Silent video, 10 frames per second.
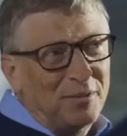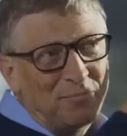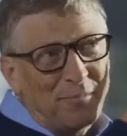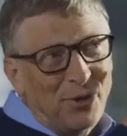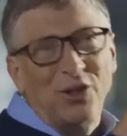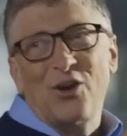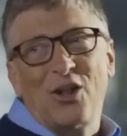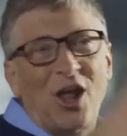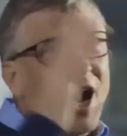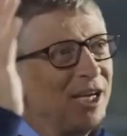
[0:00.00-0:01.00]
and putting it
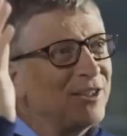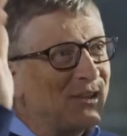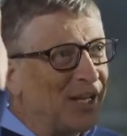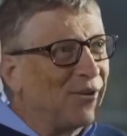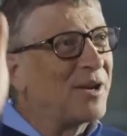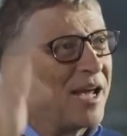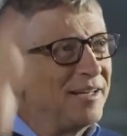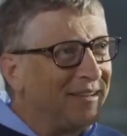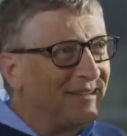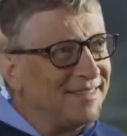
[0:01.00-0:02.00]
online and saying,
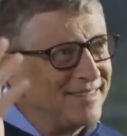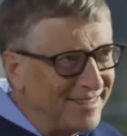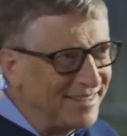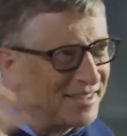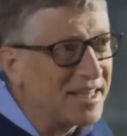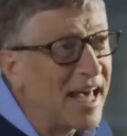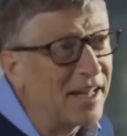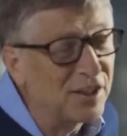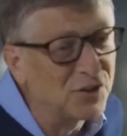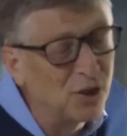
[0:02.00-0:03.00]
okay, isn't
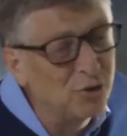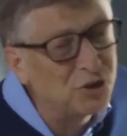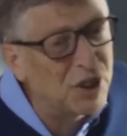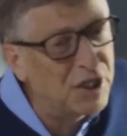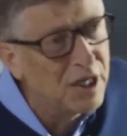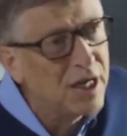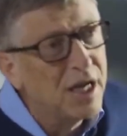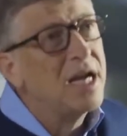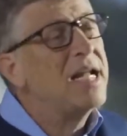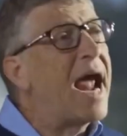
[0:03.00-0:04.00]
that the solution?
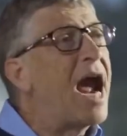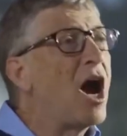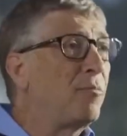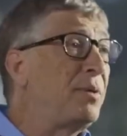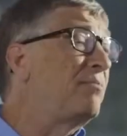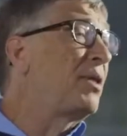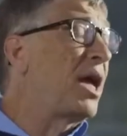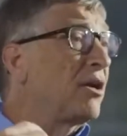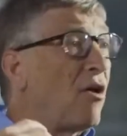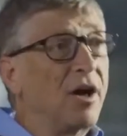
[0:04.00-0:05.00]
Now, people
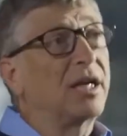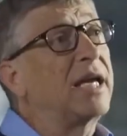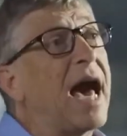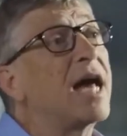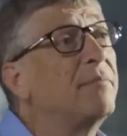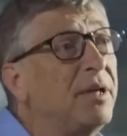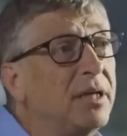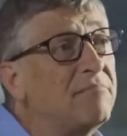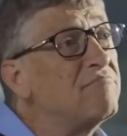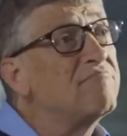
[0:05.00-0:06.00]
like Khan Academy and